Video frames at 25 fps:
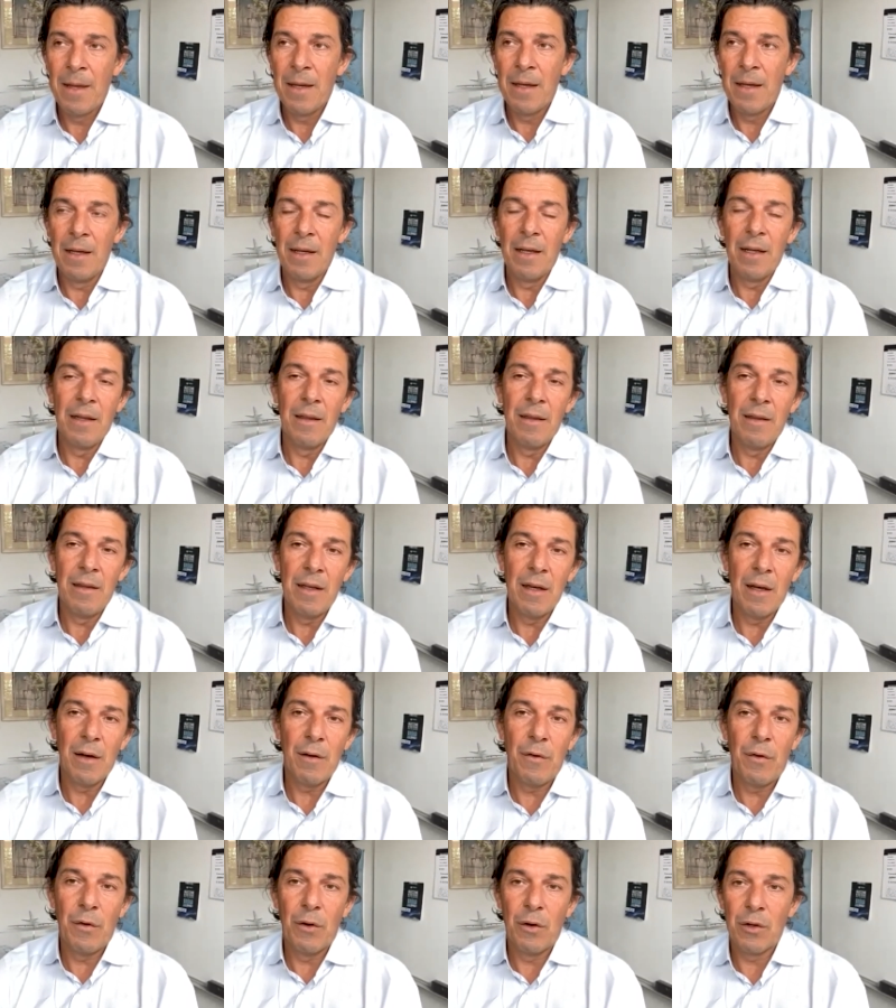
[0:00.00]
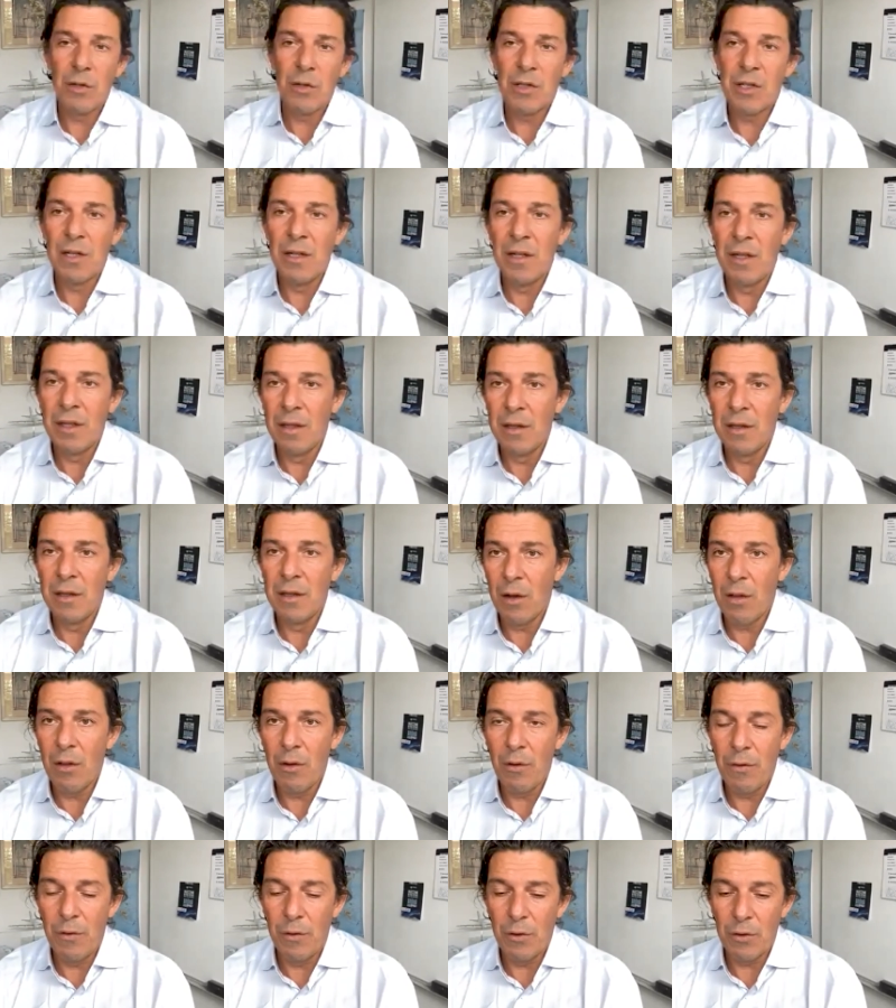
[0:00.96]
in the Air Force and in
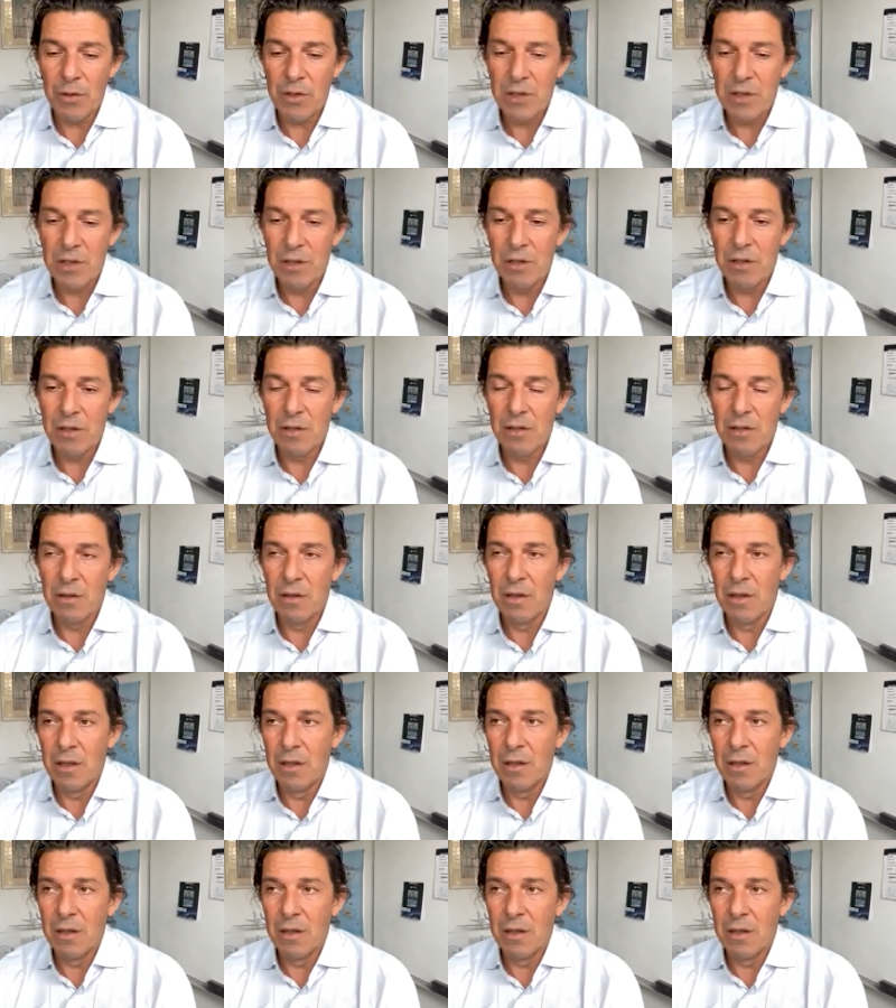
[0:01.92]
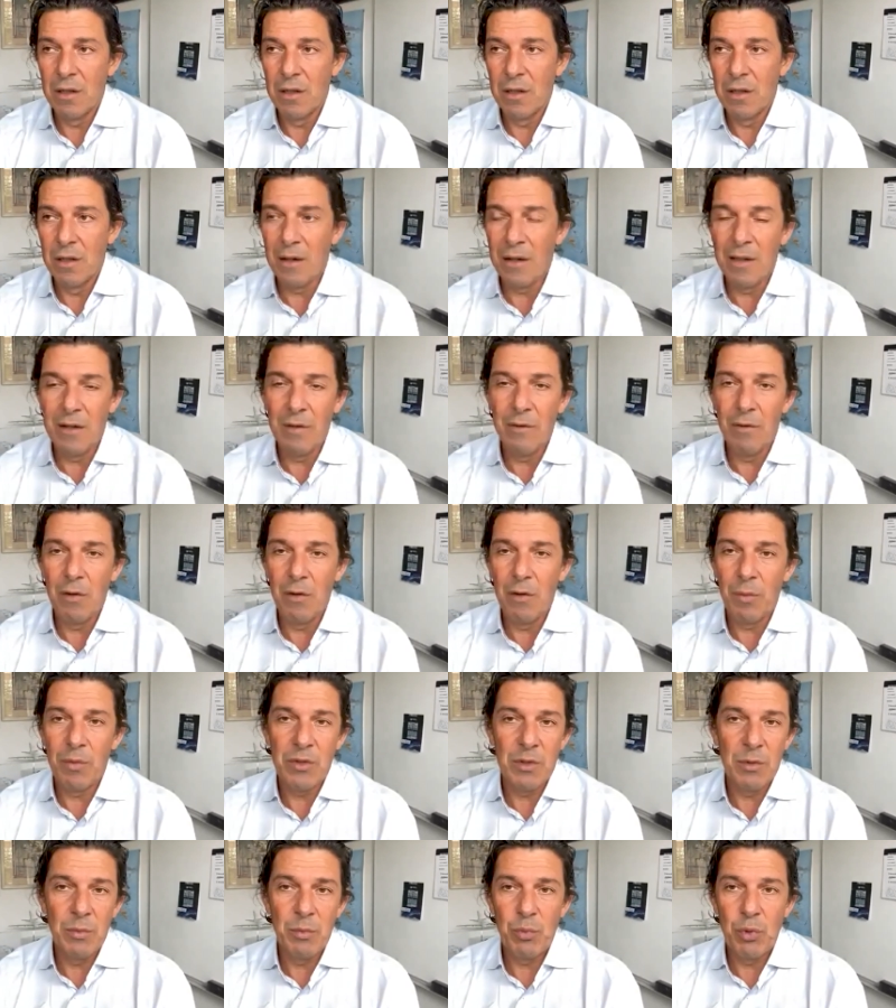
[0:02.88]
other forces, and they develop
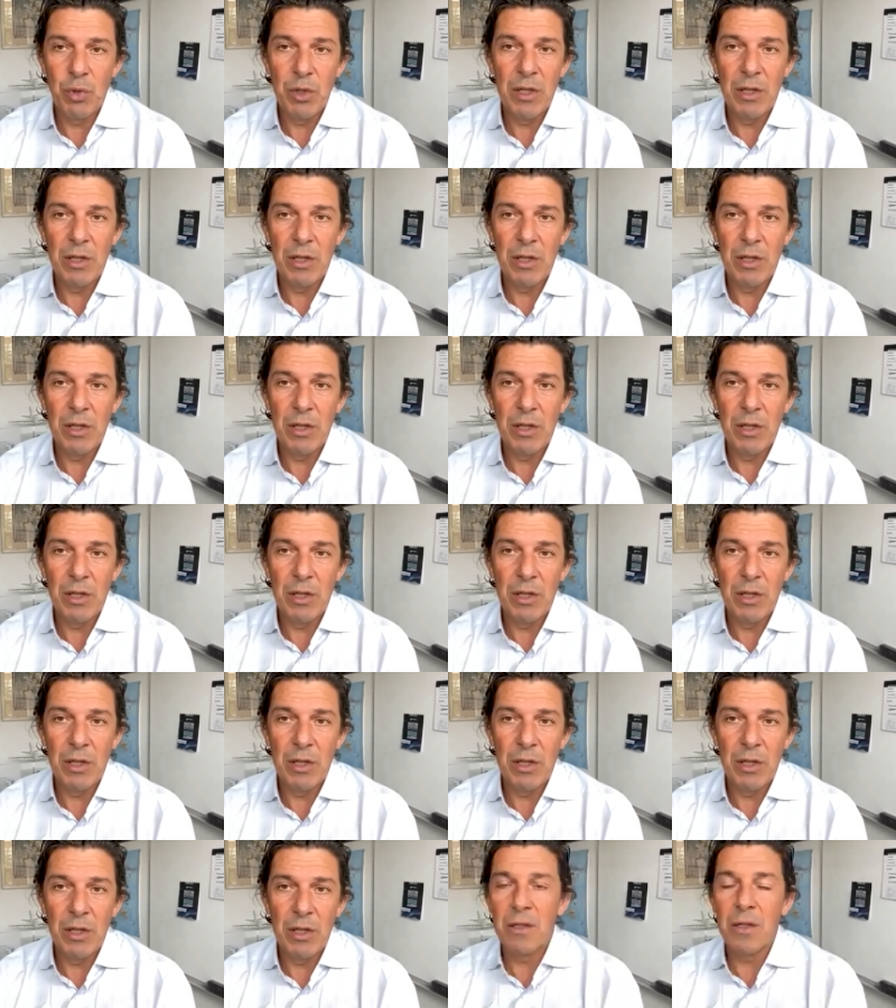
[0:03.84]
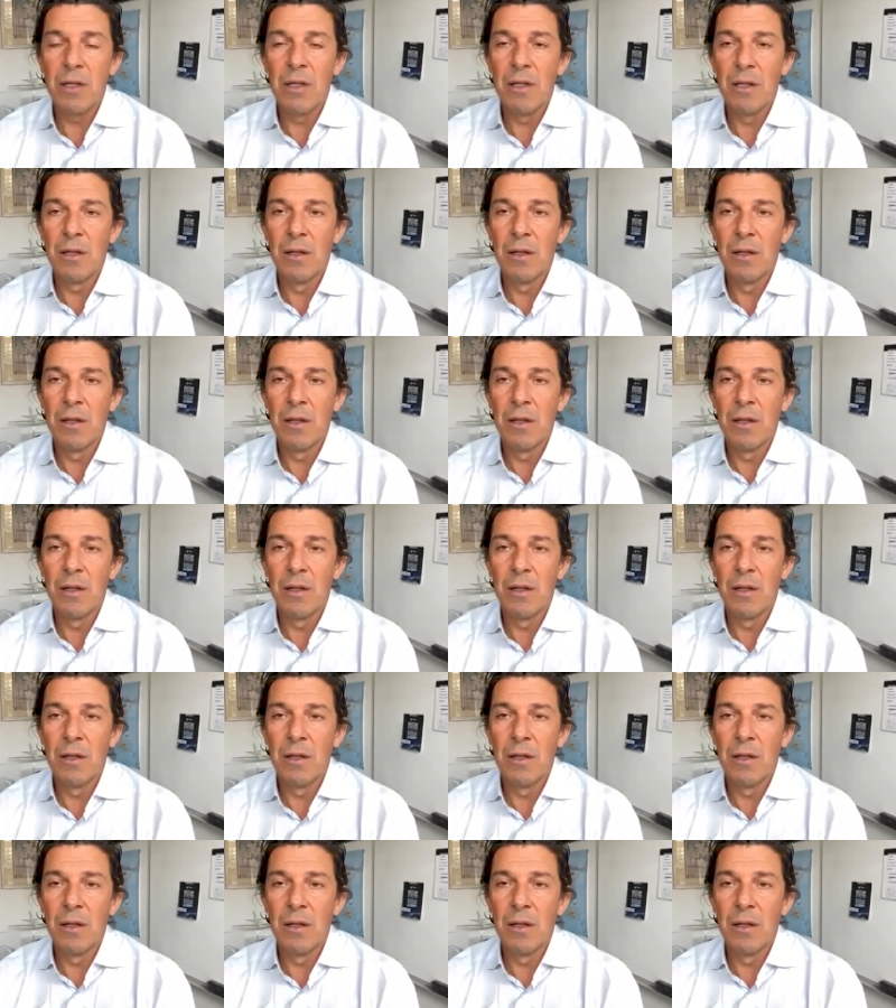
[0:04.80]
some pretty cool technology.